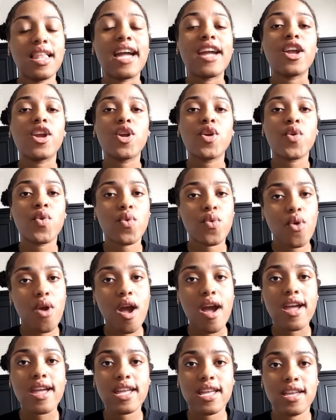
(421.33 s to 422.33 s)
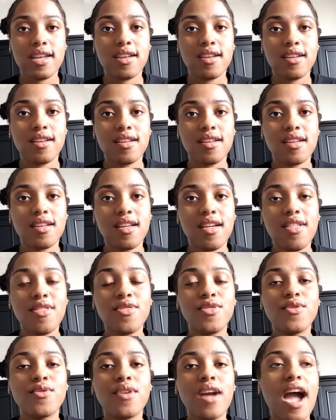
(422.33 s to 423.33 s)
like crying.
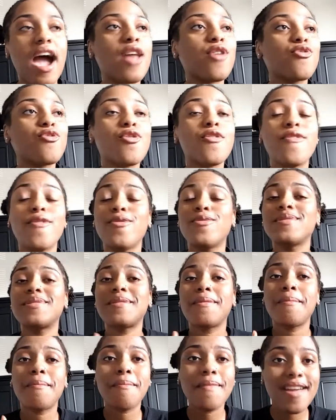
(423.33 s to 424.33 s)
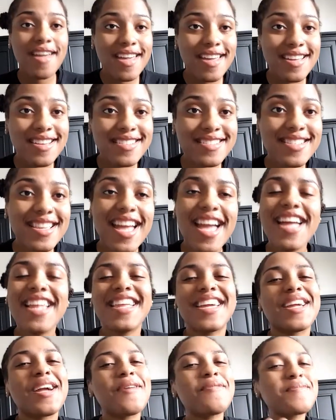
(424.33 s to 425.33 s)
And I don't know if it was the meds.
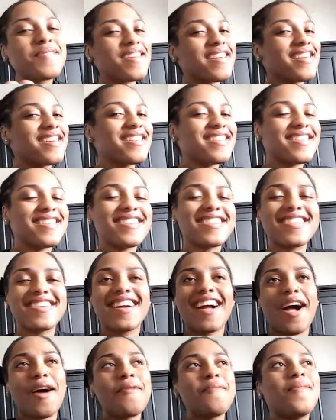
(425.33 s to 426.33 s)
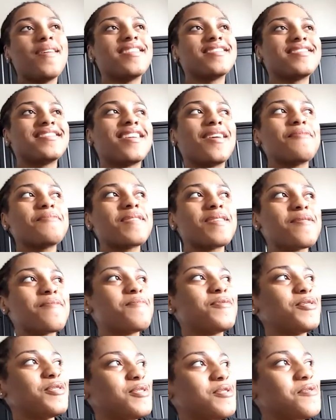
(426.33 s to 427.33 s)
Like, I'm getting
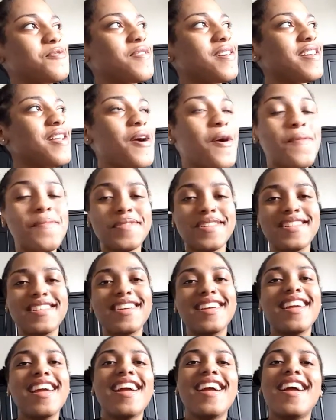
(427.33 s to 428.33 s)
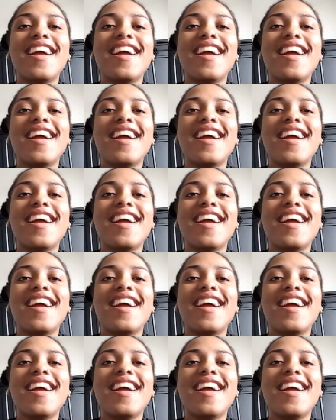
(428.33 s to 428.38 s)
emotional right now, but